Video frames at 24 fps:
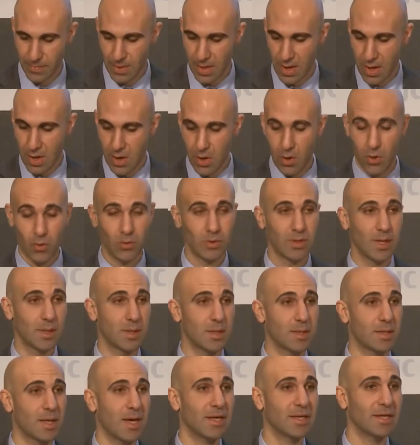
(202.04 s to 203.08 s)
Ahmad
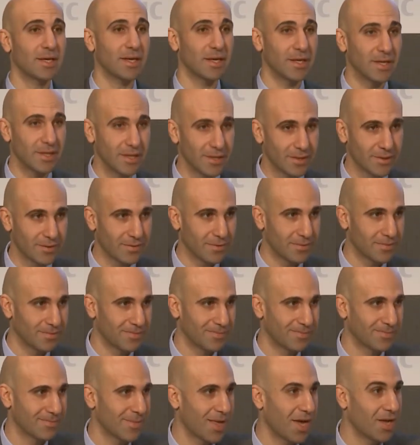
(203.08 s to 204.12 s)
thanks us
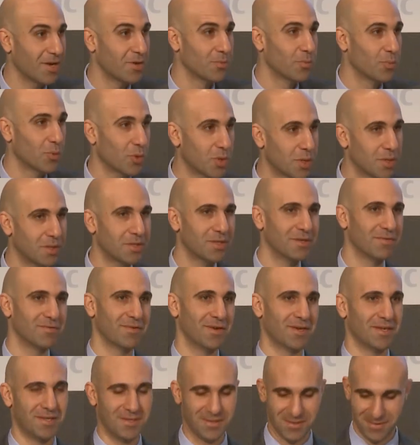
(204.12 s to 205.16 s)
and said
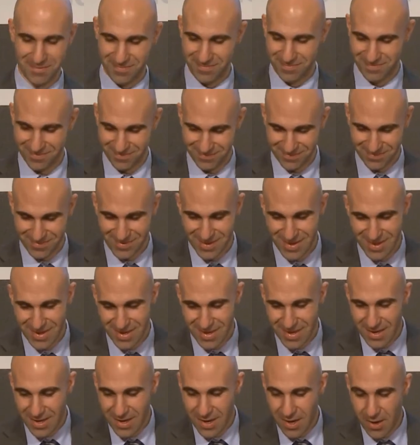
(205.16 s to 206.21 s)
it
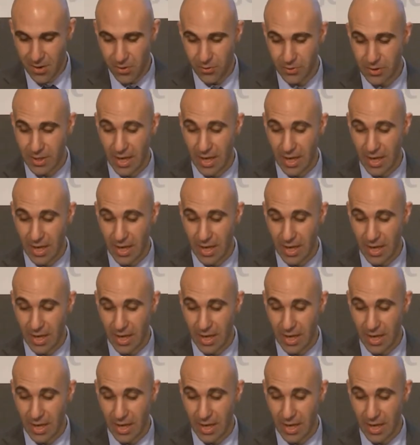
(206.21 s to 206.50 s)
encourages him